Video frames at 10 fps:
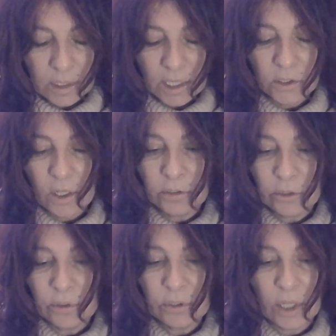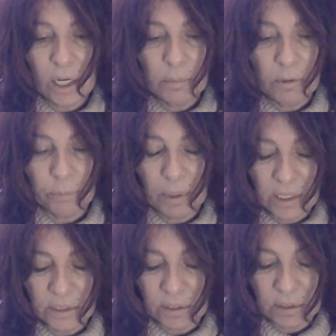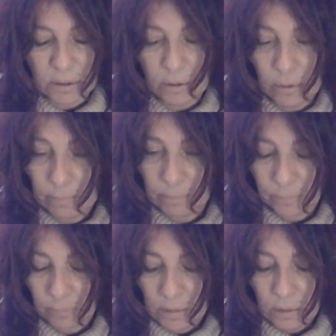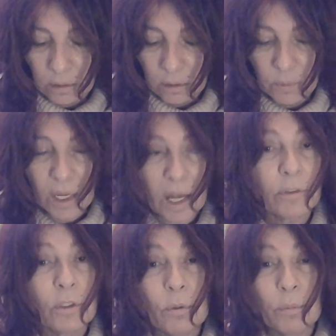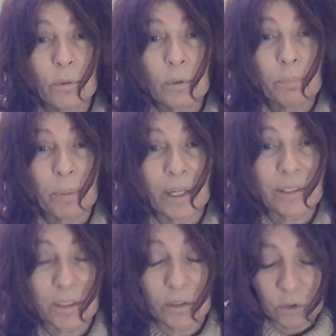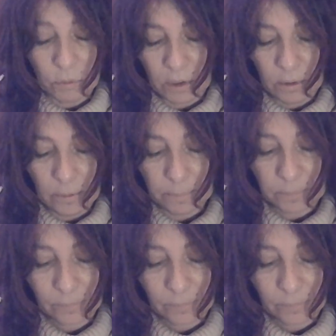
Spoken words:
That's also the time of Pisces. We have a new moon in Pisces tomorrow.